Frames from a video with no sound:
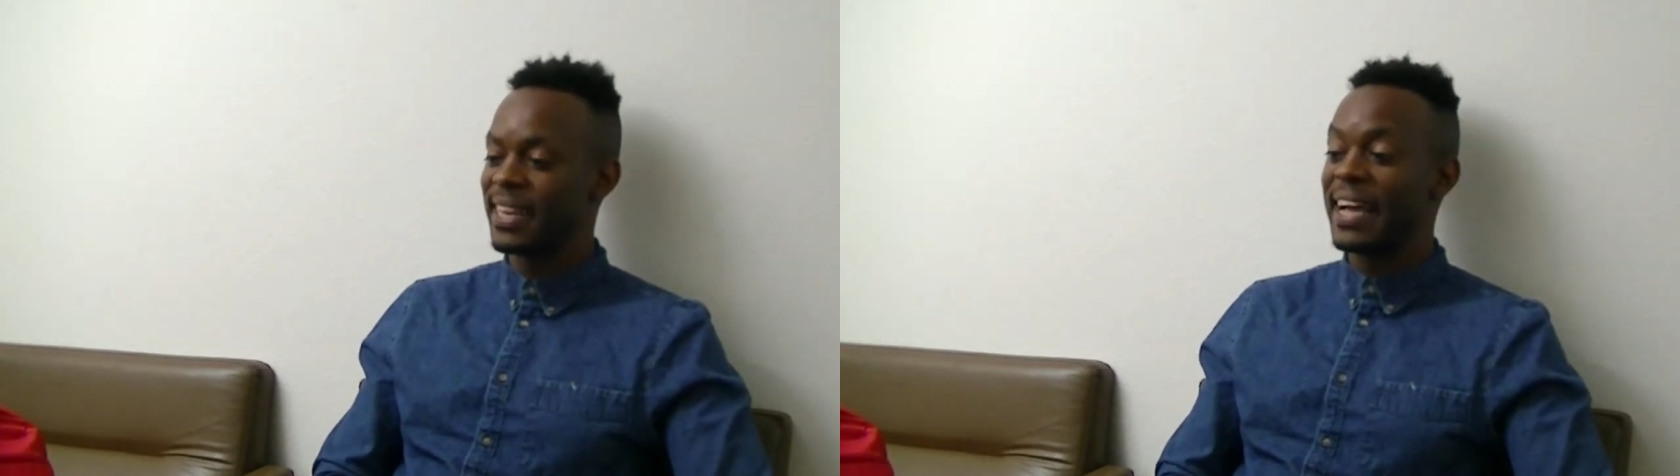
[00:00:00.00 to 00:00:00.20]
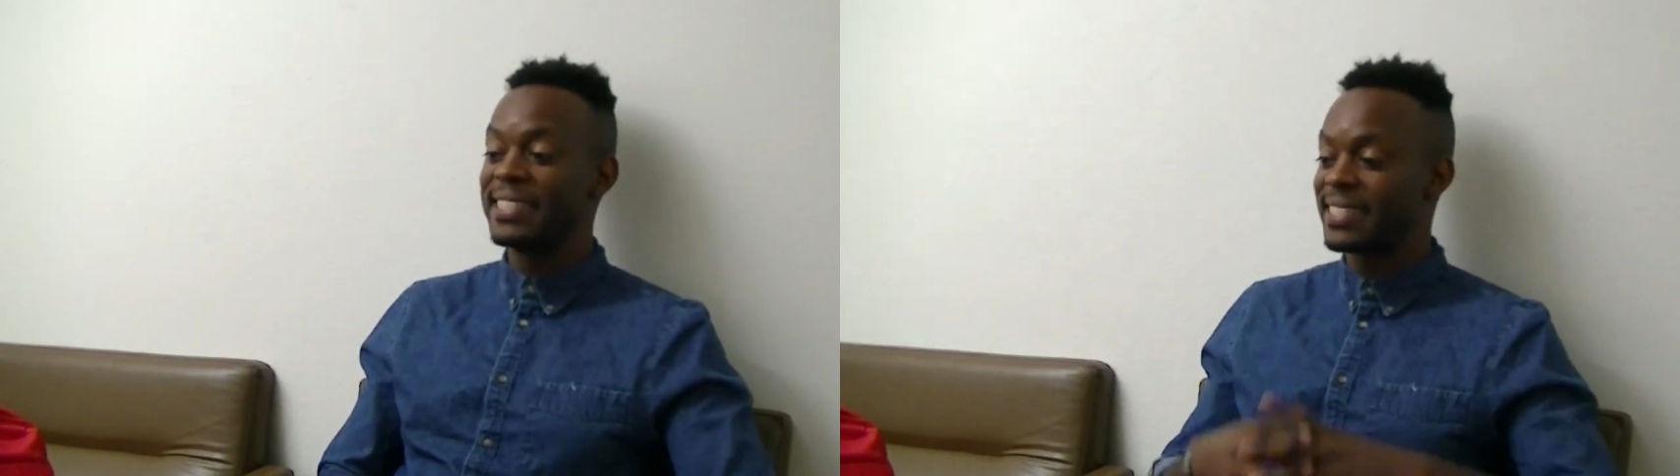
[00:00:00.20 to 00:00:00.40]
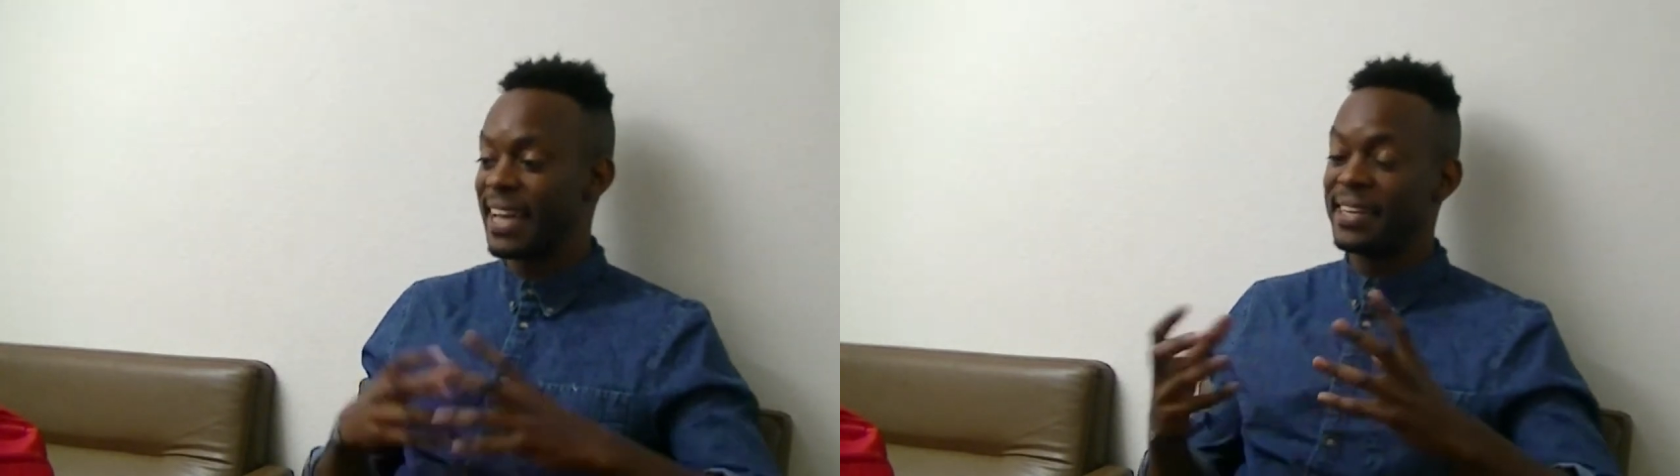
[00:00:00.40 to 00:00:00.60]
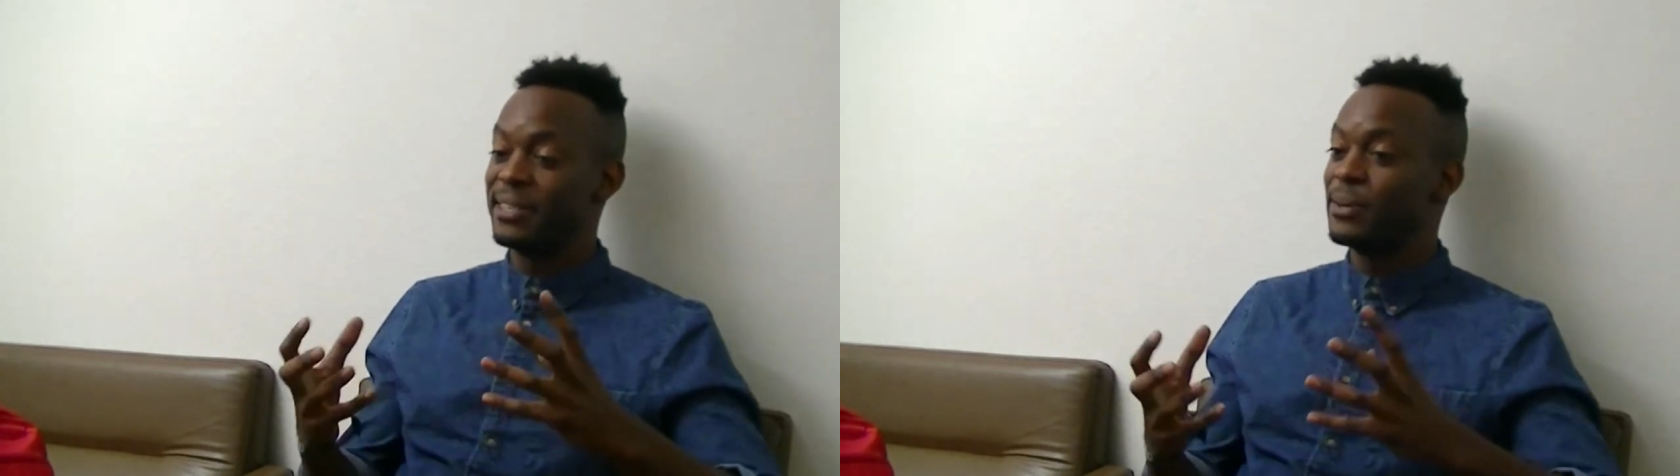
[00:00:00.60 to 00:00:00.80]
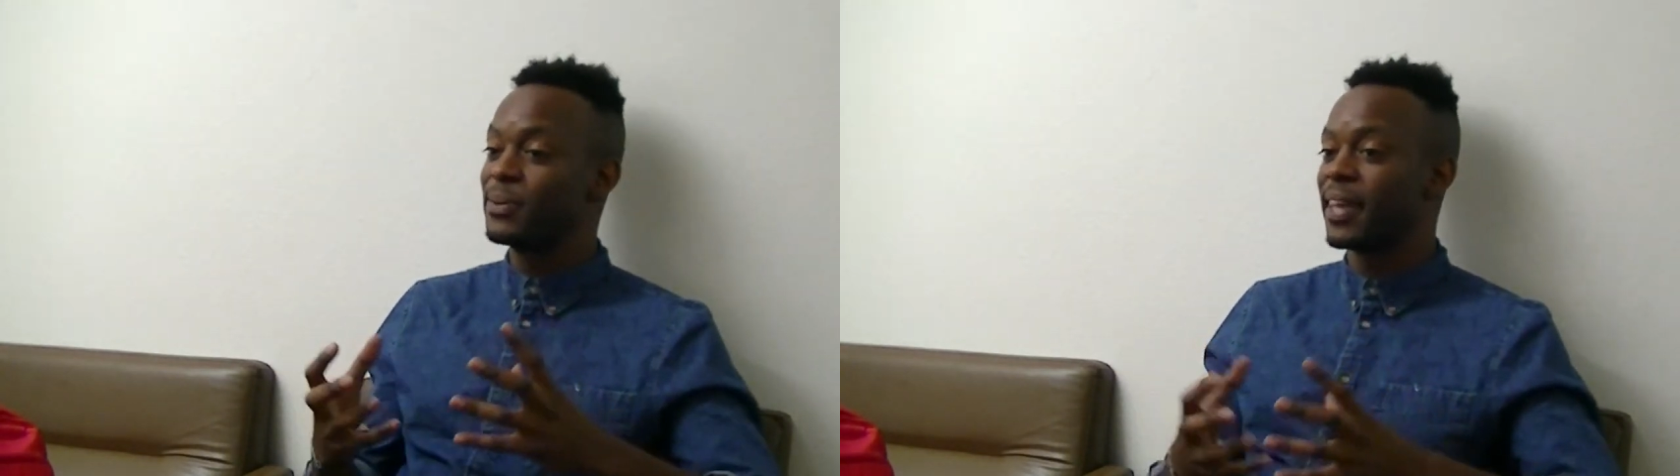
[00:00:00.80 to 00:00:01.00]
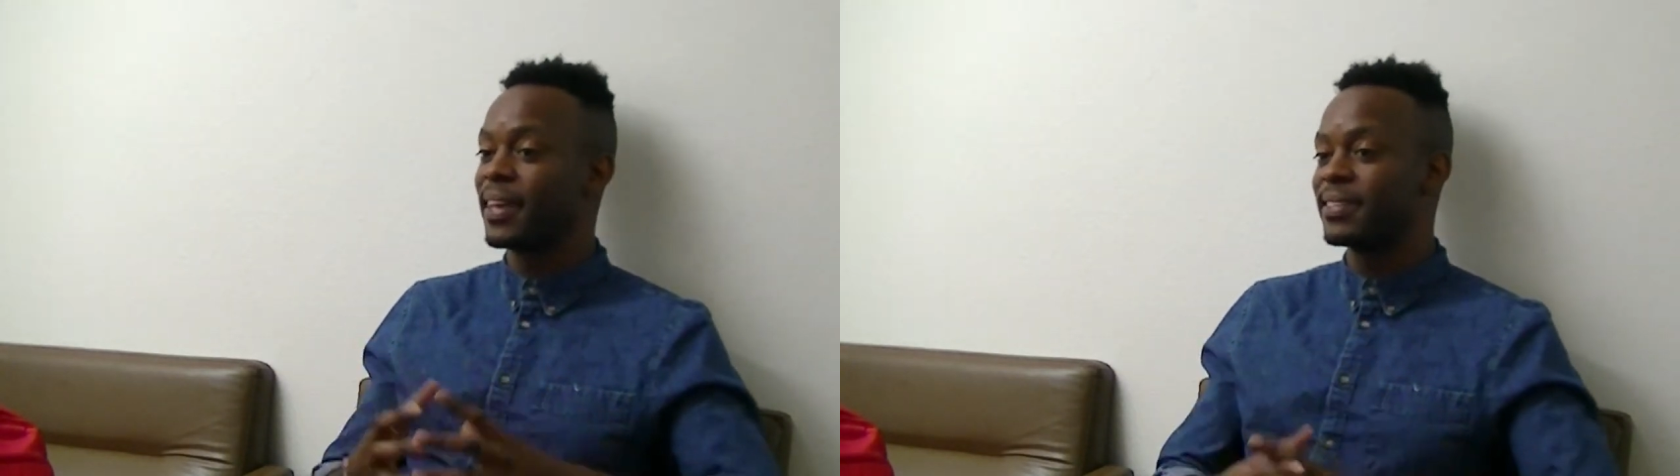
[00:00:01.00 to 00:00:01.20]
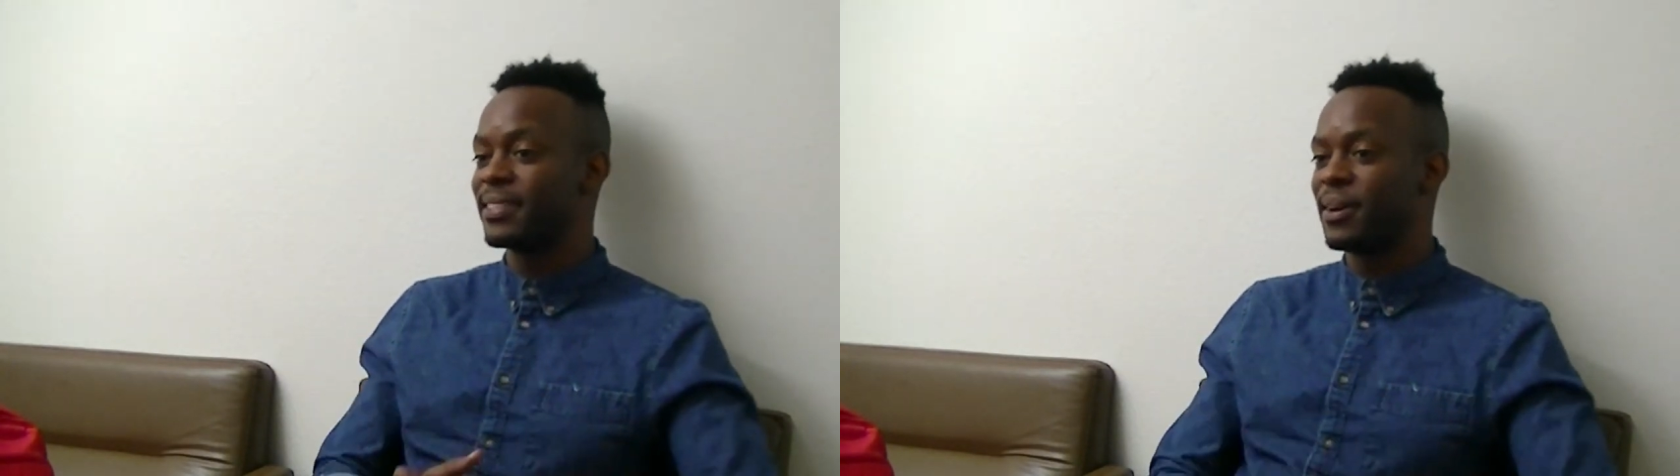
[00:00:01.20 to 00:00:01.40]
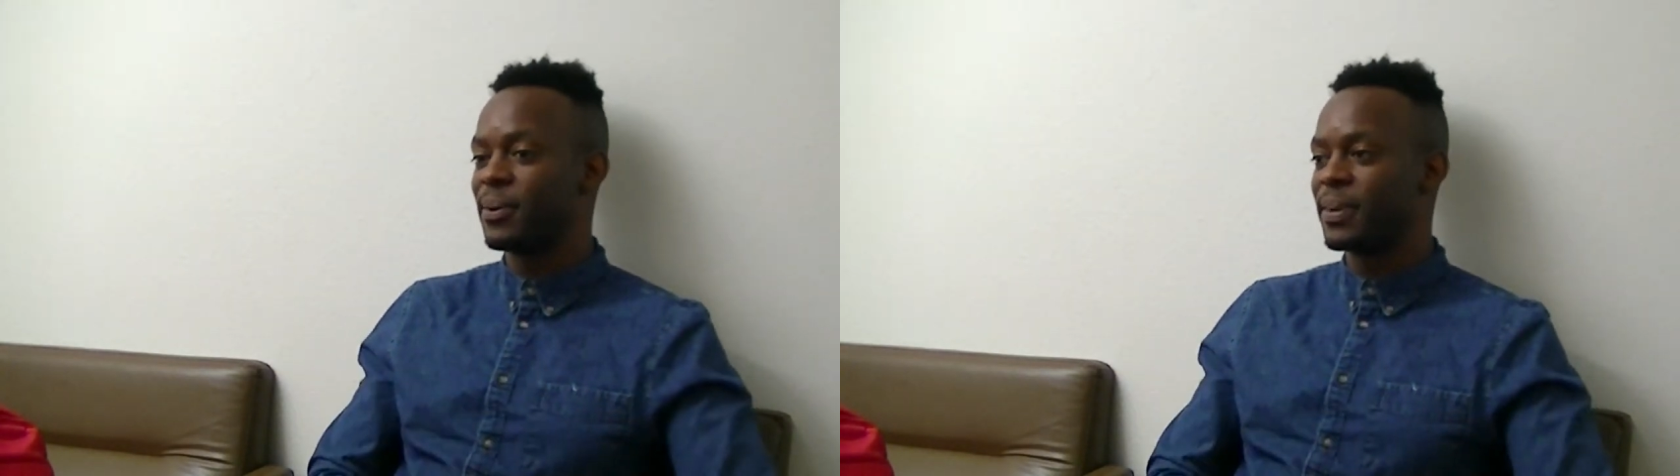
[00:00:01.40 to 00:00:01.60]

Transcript: like I just like to do things, you know,